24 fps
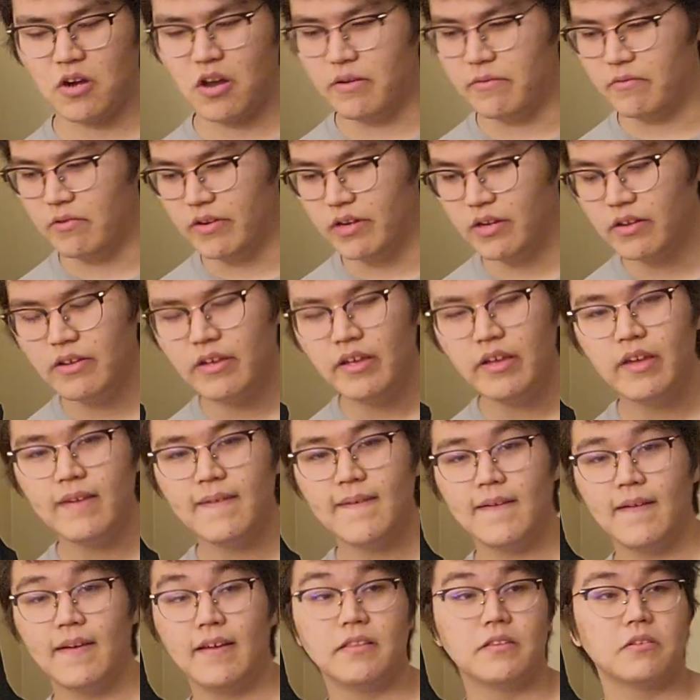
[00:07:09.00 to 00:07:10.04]
genre,
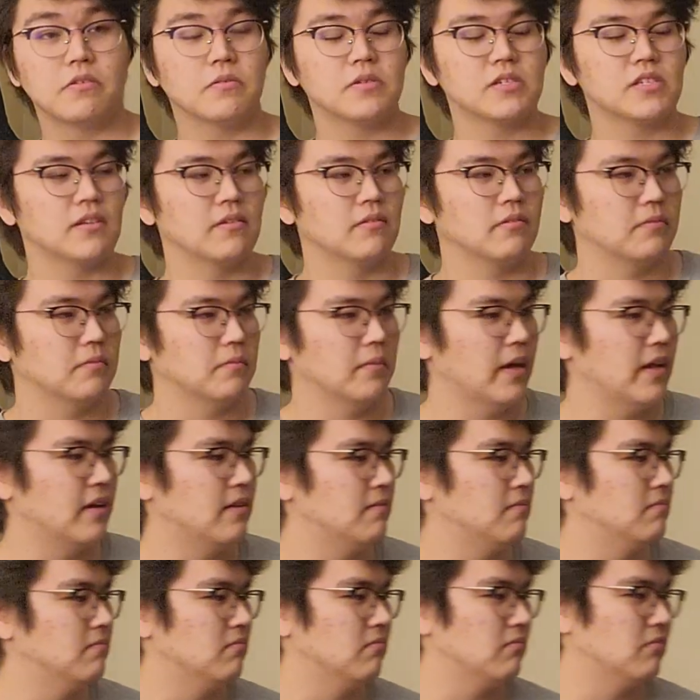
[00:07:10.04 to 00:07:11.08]
there
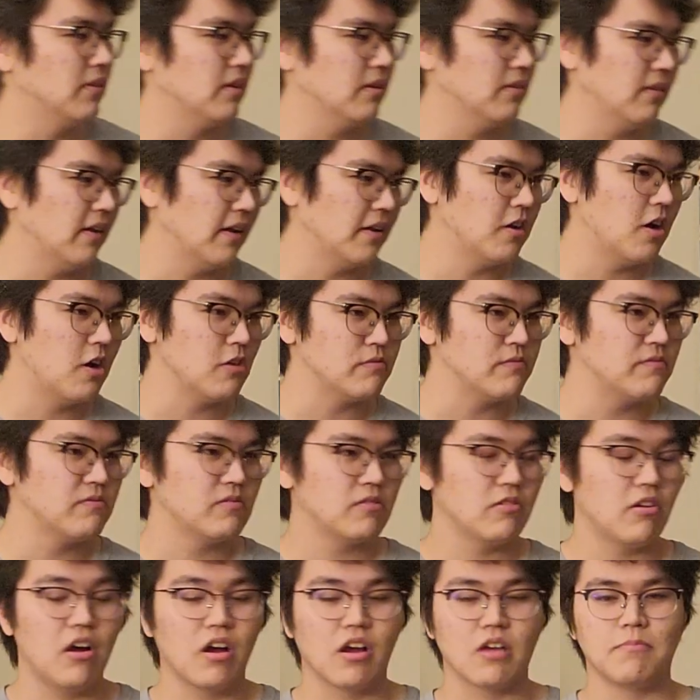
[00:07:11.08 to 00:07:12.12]
isn't enough
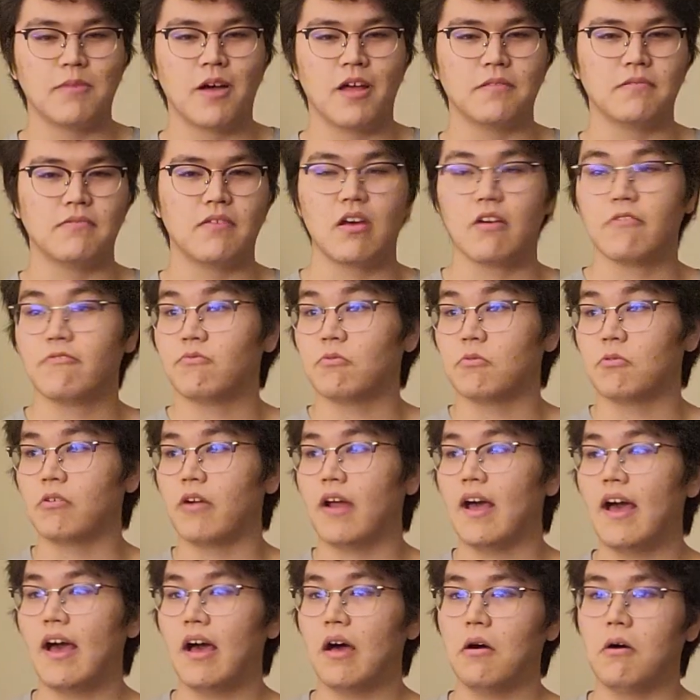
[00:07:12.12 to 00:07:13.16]
talk about death, or
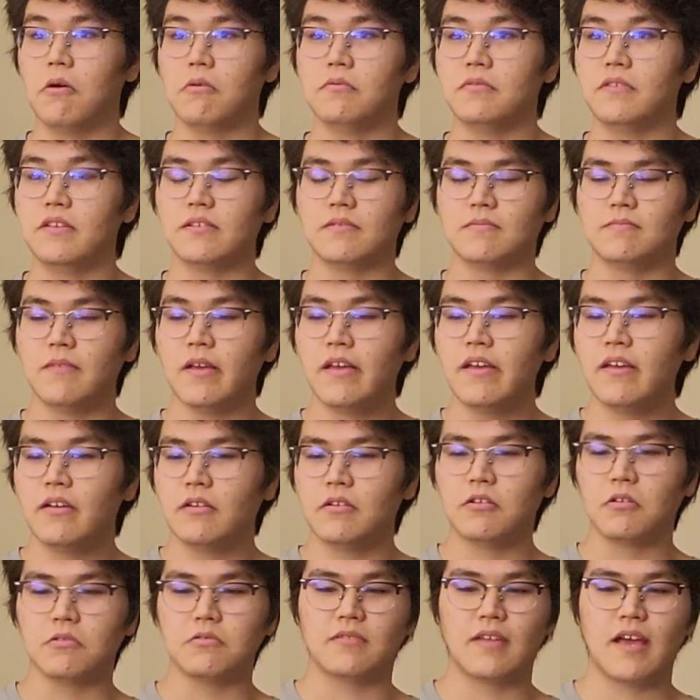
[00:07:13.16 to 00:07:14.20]
how did,
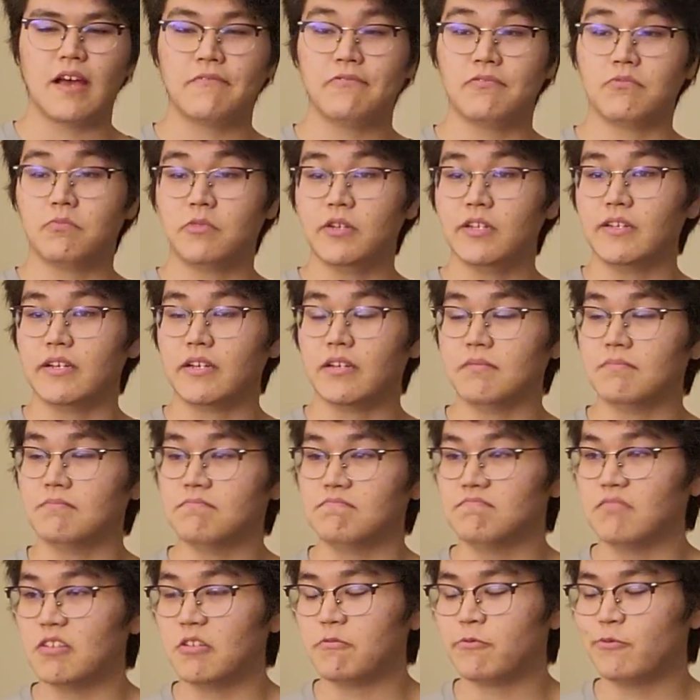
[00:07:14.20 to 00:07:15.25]
you know, death really
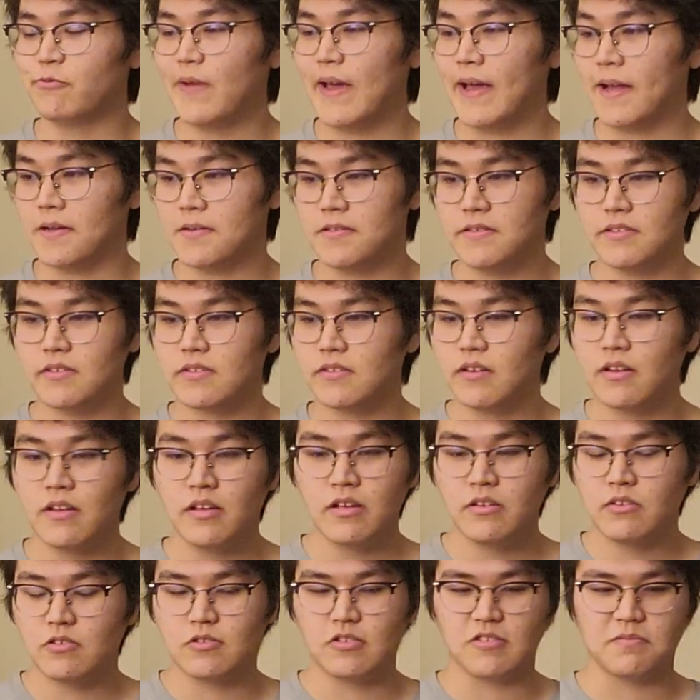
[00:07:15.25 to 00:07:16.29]
affects
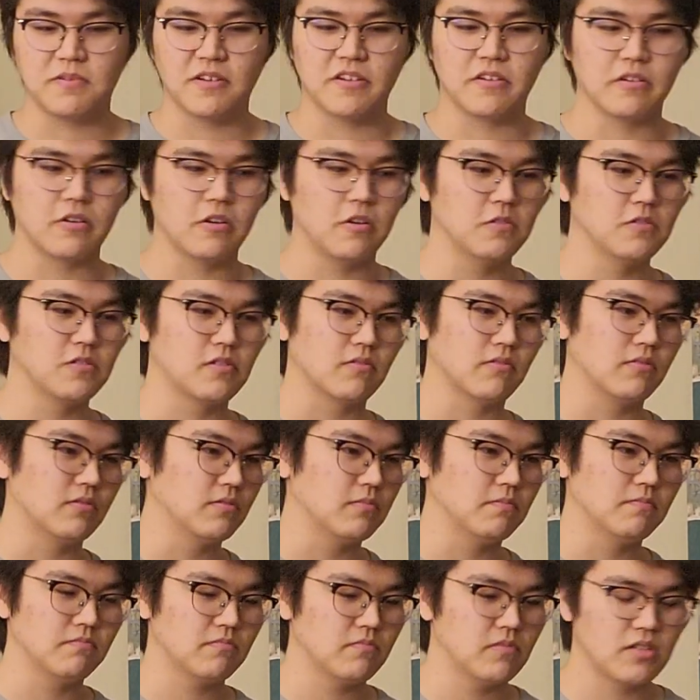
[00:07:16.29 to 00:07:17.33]
superheroes
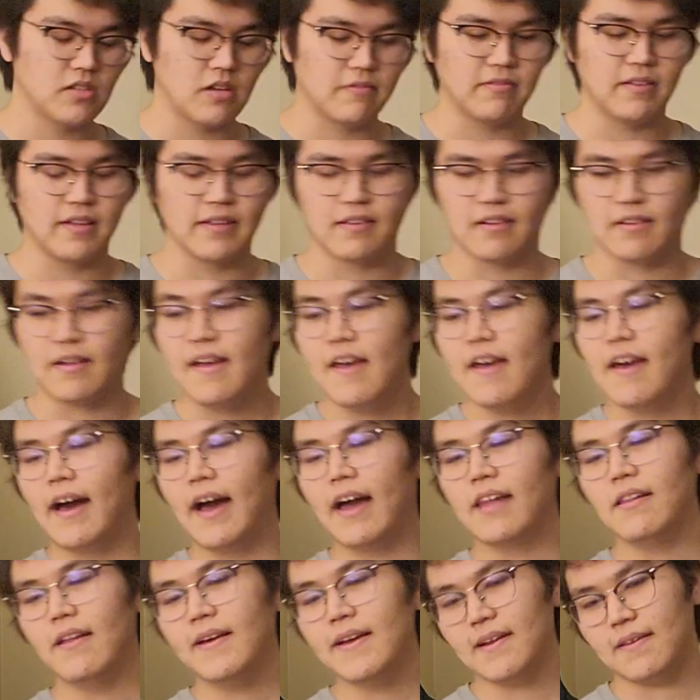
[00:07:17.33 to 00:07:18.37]
or stuff like that.
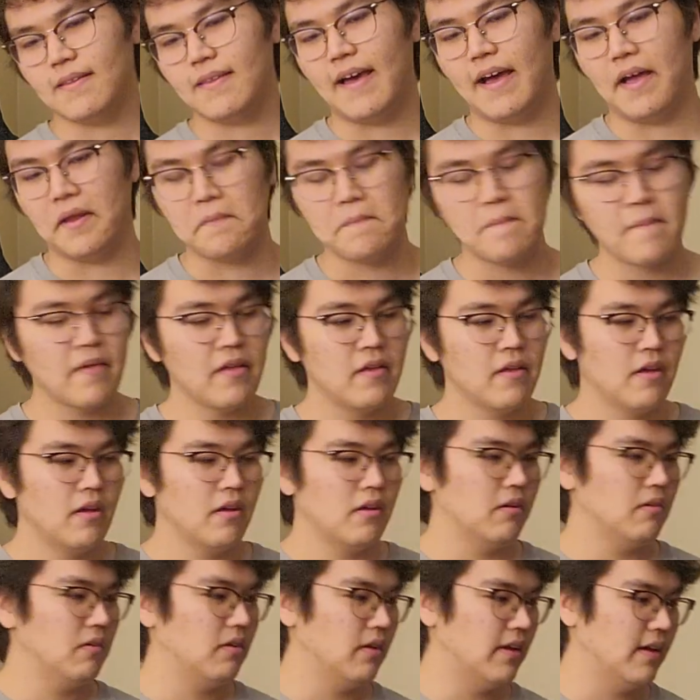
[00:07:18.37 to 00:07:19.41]
I like that.
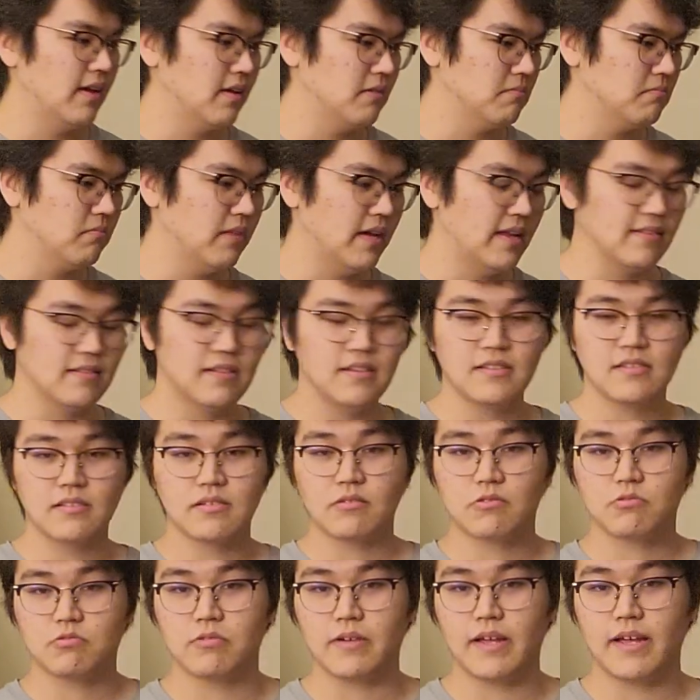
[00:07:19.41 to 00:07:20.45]
And this
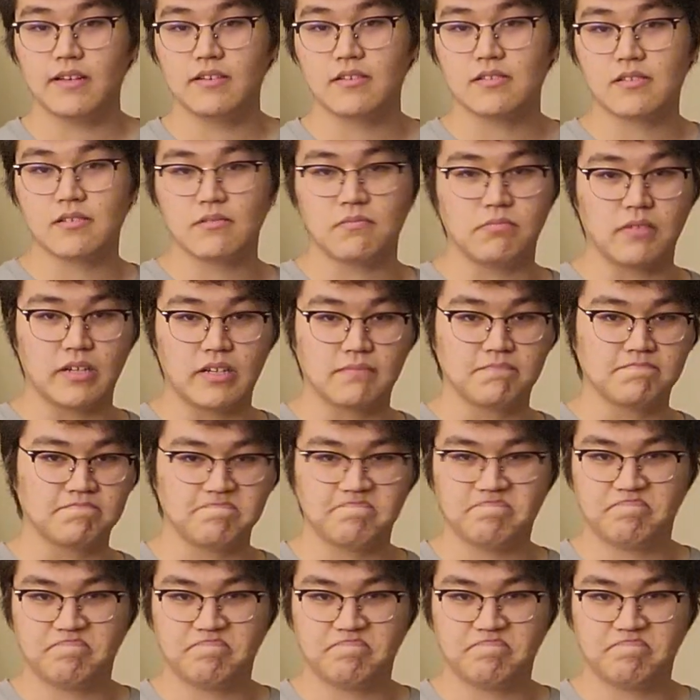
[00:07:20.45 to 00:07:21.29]
creates, like,